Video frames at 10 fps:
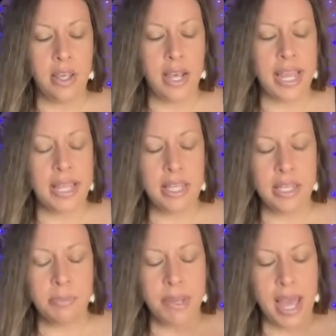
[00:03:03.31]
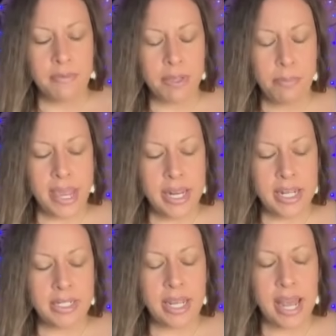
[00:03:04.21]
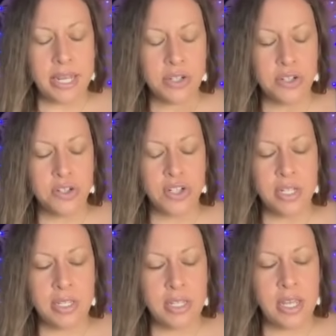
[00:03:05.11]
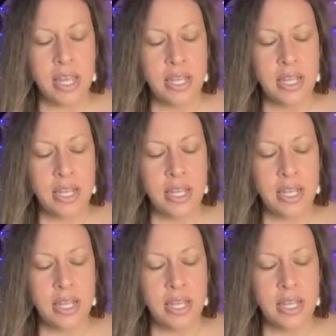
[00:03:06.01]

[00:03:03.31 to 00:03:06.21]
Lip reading: Again, they could be having panic attacks or just